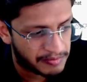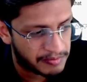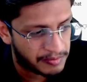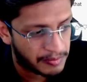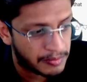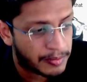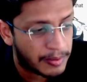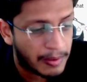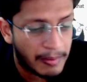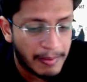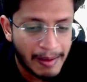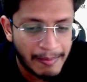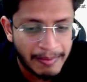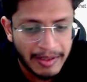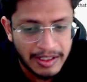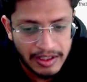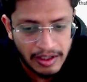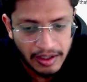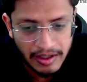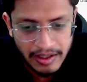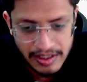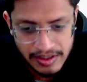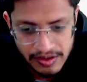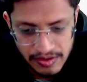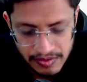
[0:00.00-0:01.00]
probably
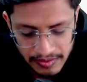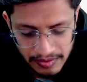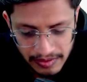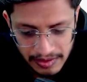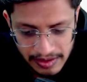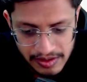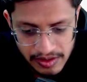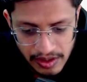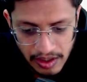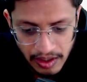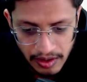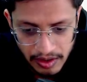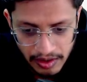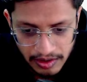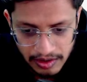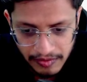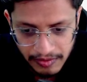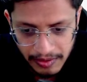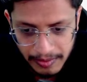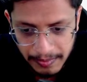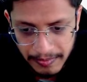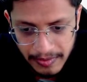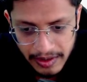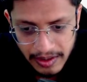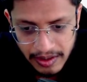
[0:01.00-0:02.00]
not is not on the
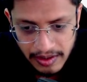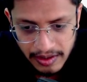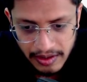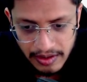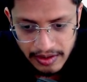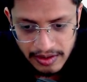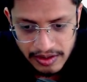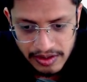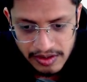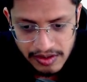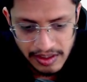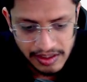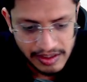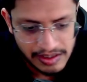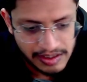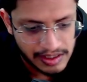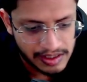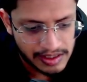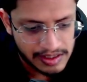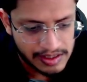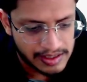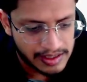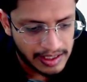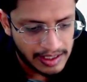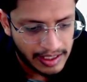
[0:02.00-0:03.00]
web. So I'll
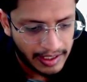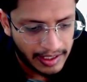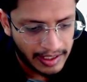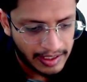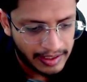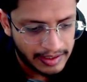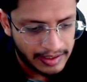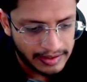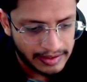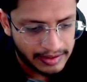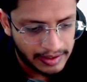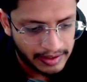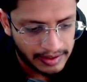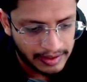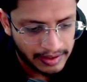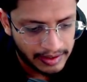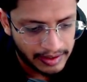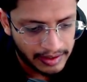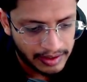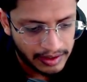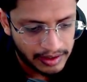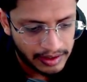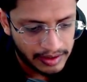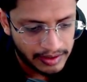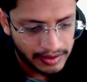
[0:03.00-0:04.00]
just add anything like
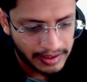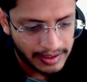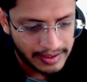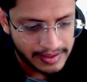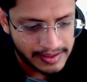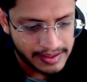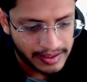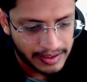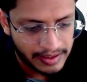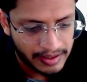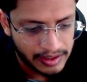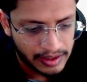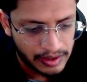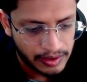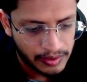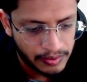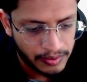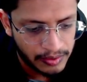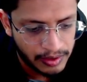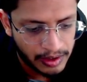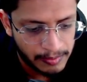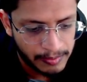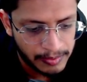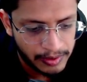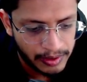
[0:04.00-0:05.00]
let's say
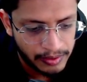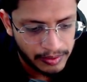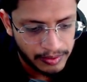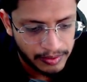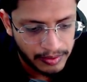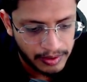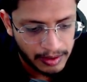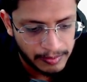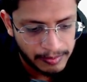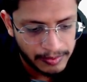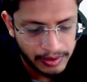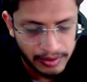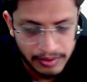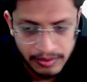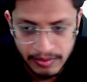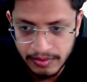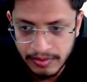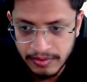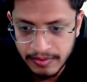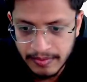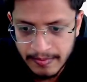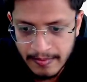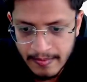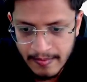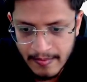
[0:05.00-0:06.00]
QWW
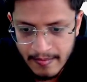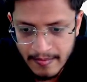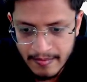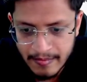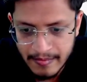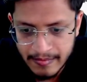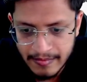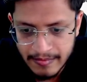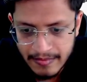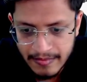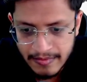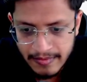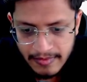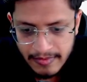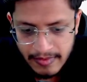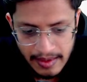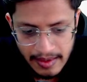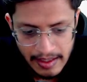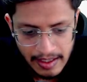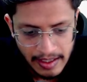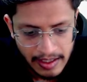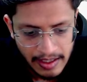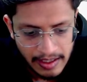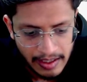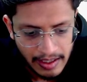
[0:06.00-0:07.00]

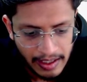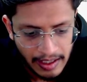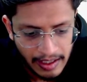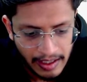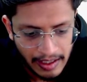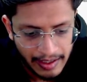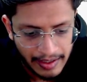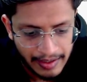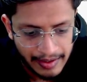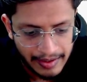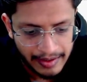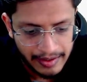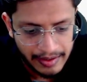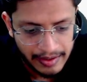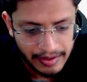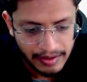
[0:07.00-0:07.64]
and